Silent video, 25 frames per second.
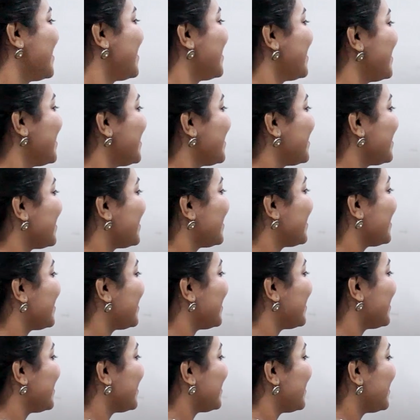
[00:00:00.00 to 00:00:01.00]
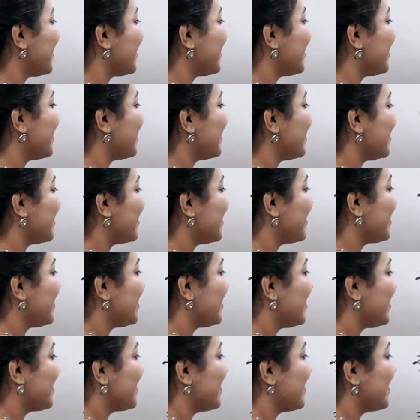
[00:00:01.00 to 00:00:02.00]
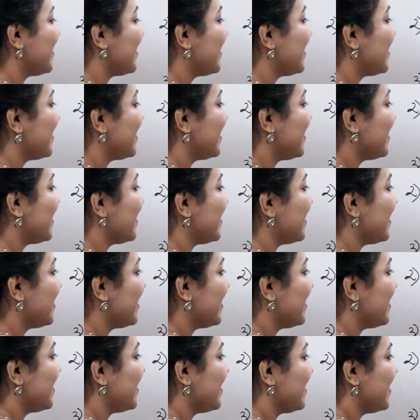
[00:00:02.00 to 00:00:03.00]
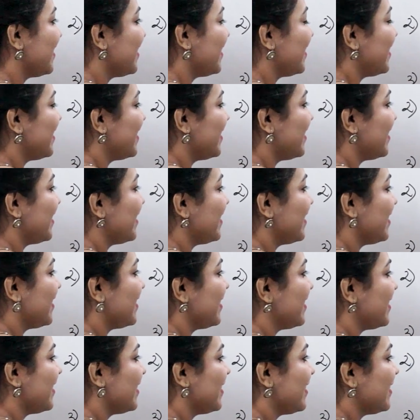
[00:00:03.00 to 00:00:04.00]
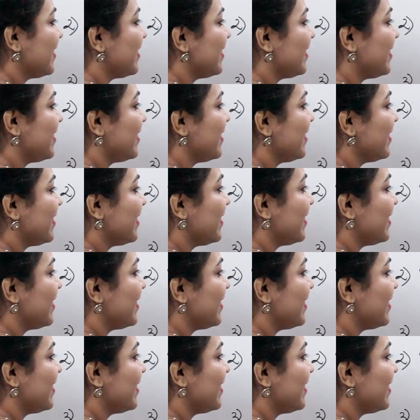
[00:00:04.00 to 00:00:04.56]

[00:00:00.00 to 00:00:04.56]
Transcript: Nobody speaks.